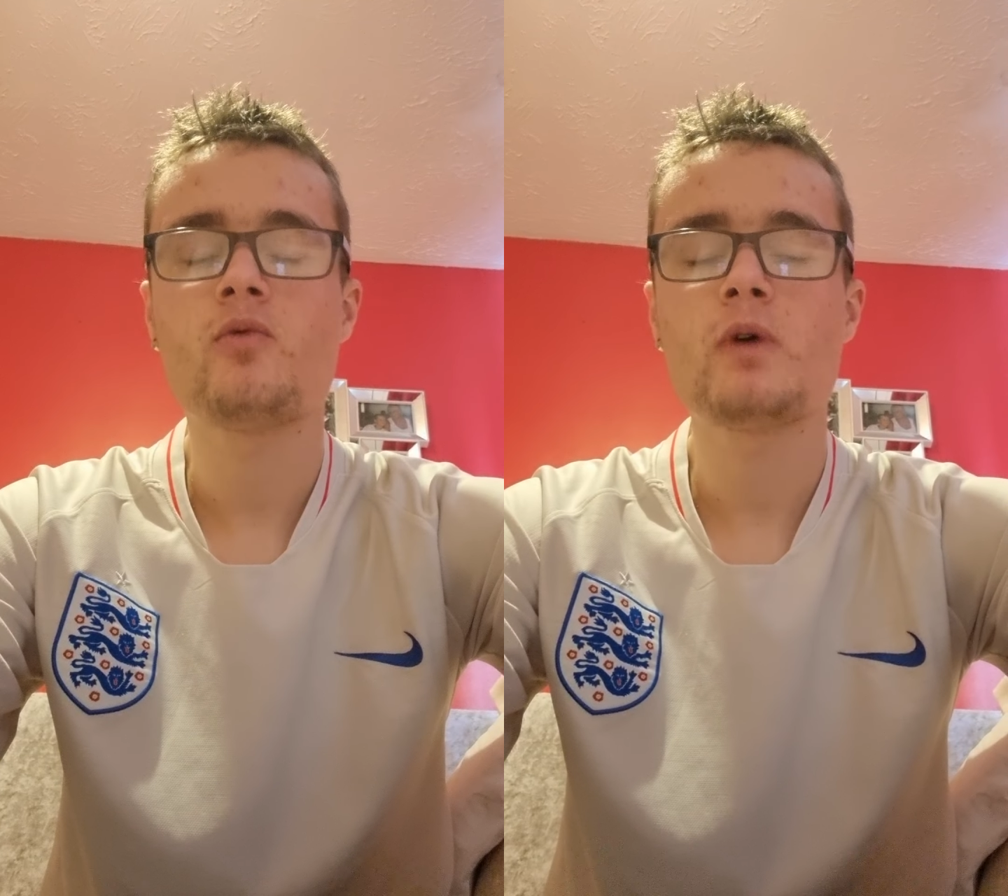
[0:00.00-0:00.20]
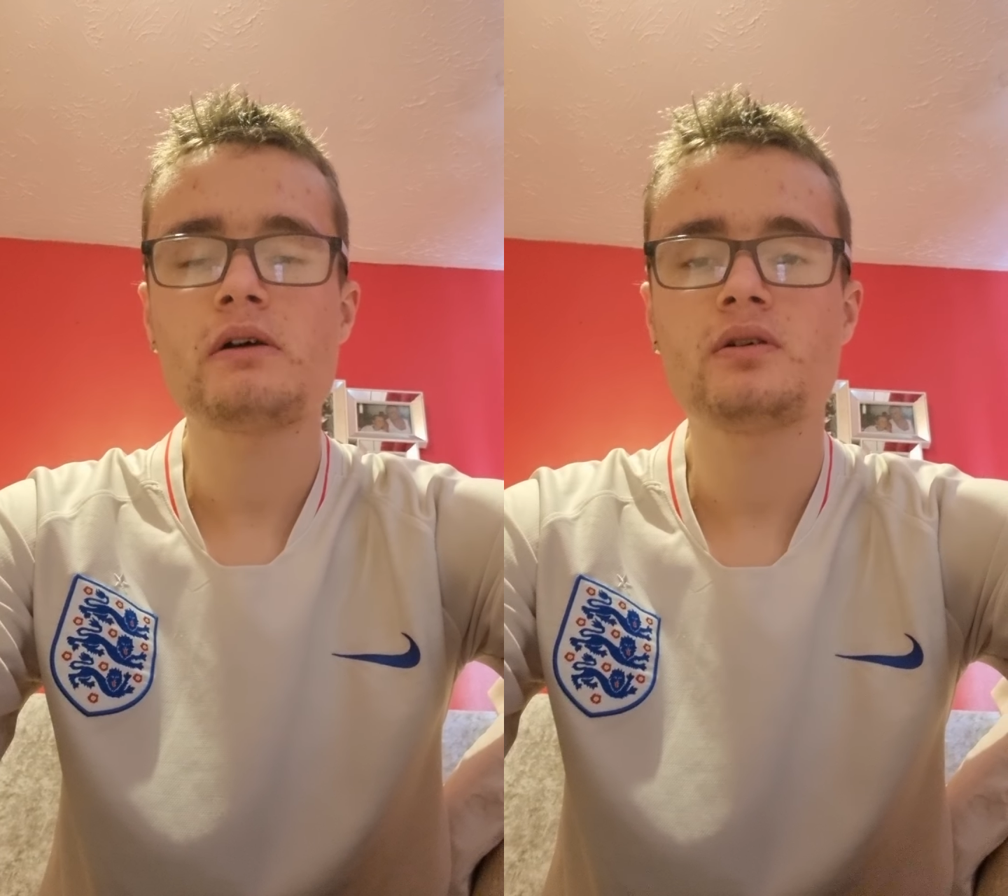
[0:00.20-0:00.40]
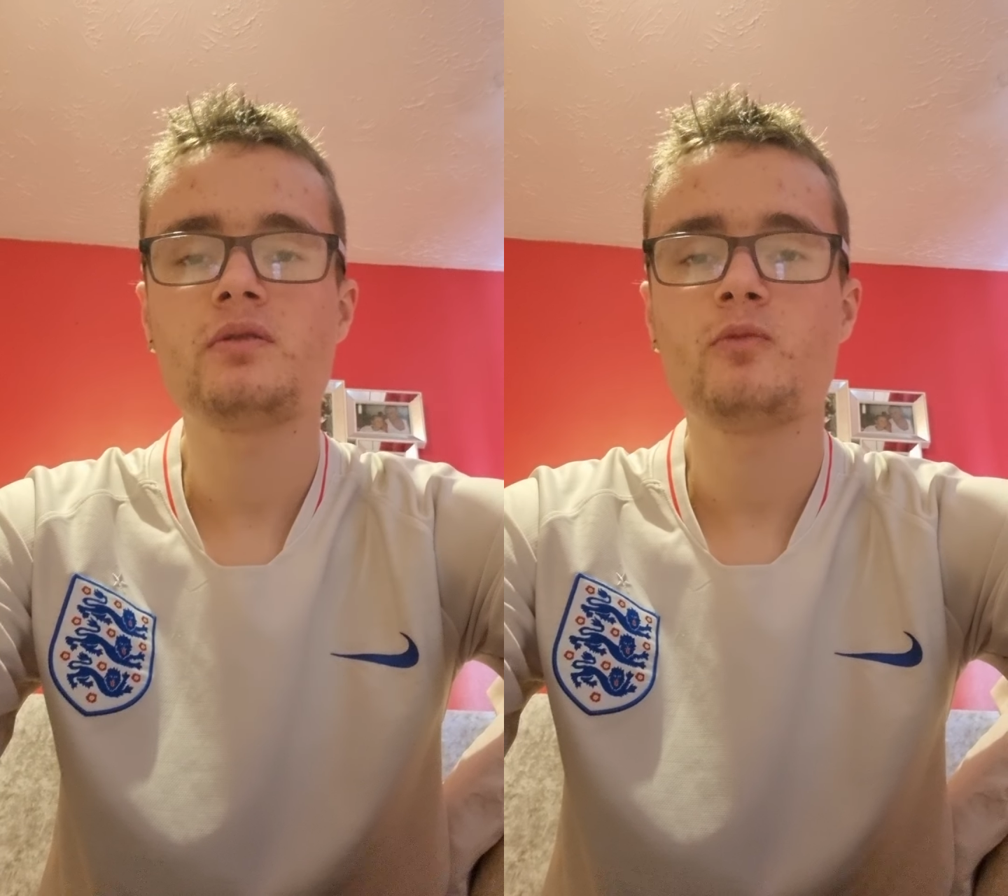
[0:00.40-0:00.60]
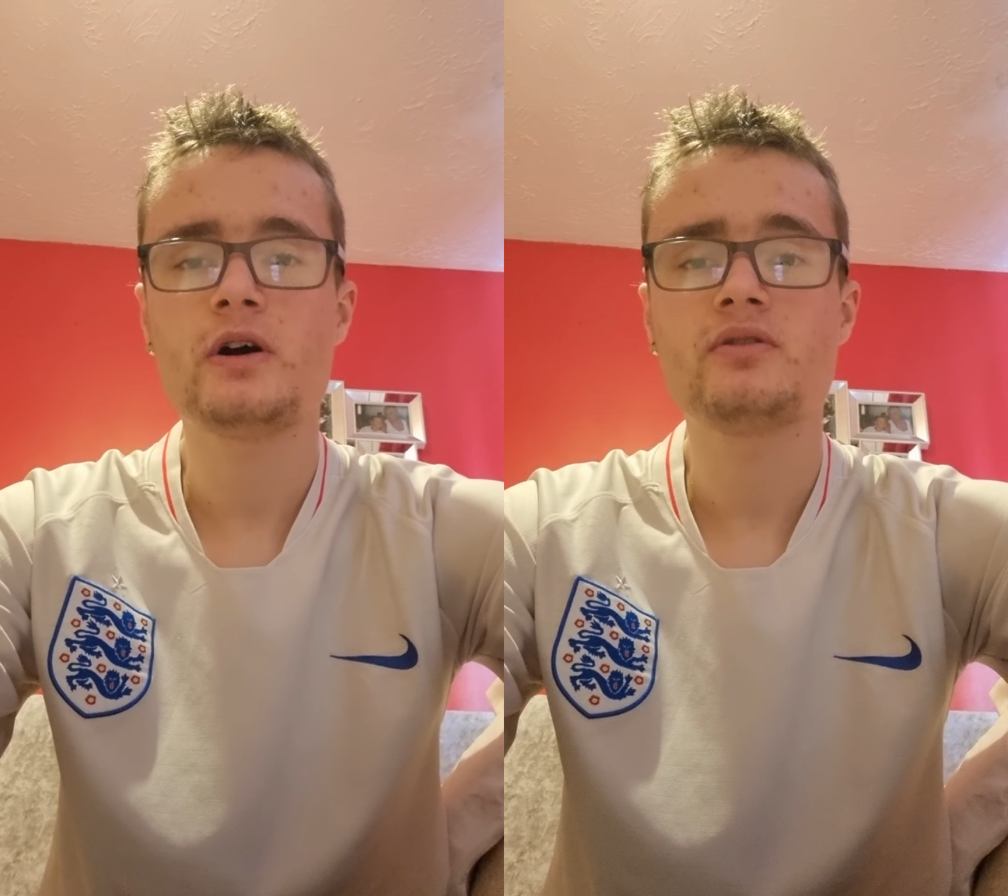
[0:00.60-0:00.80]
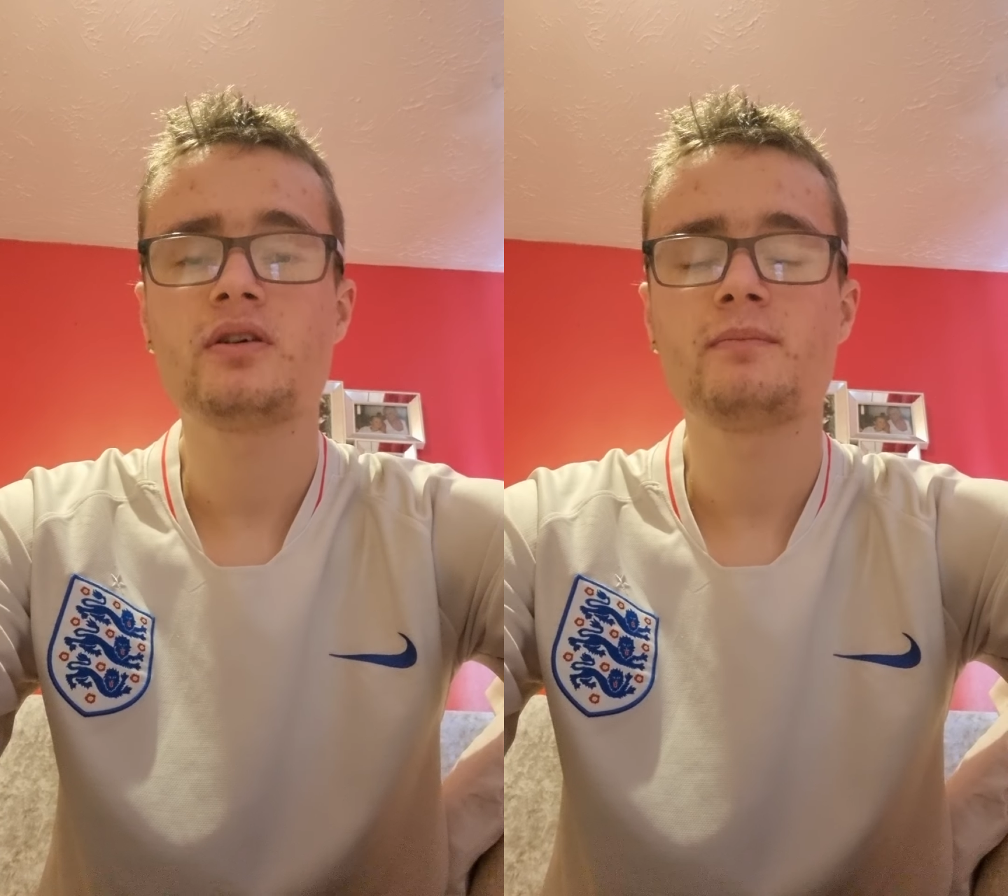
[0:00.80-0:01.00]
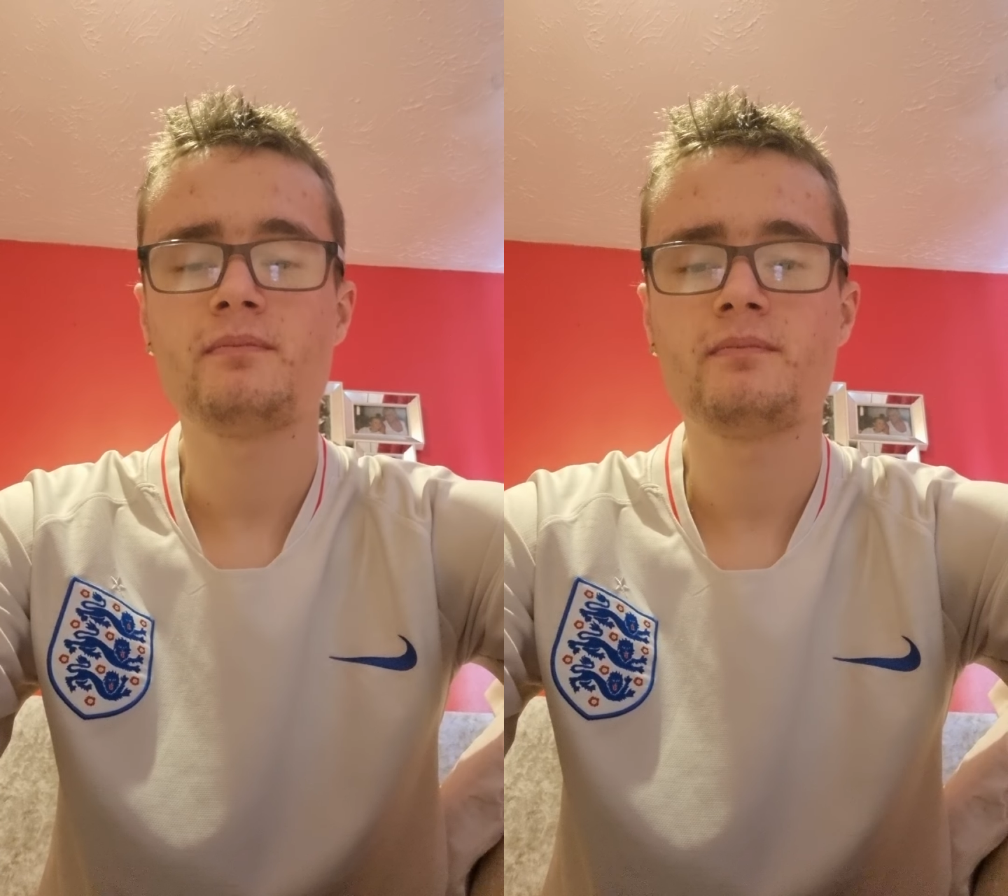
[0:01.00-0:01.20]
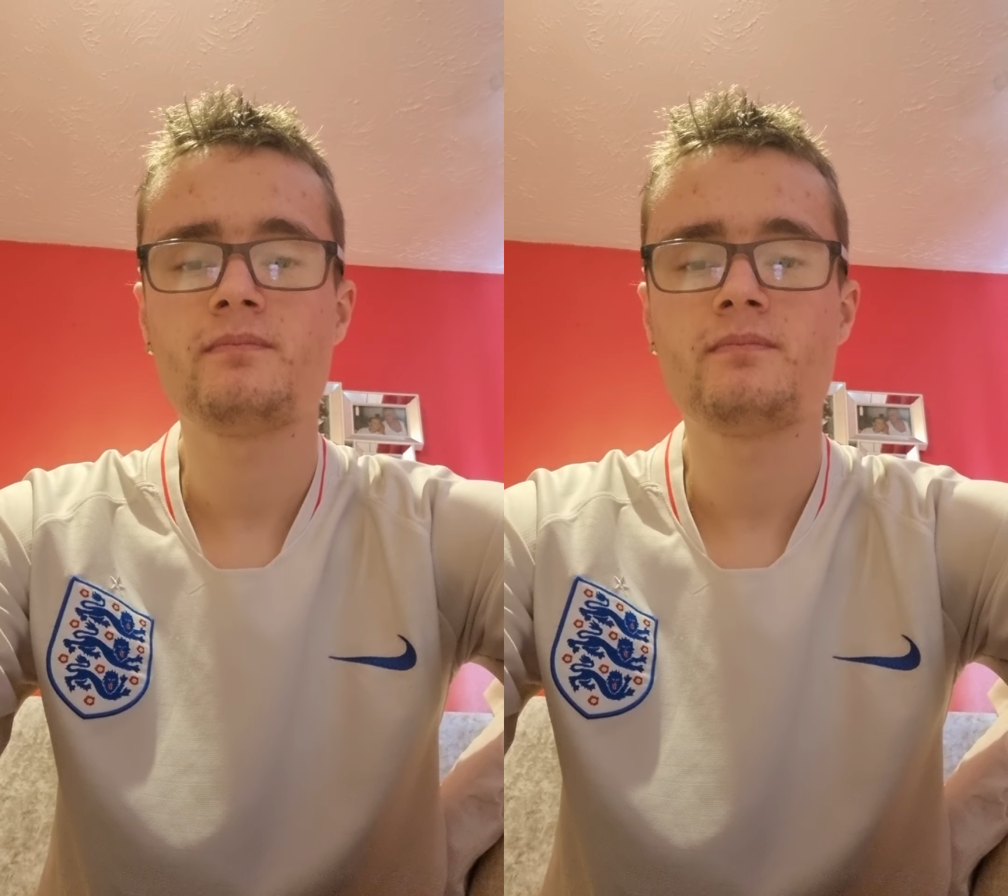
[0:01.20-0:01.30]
Welcome, welcome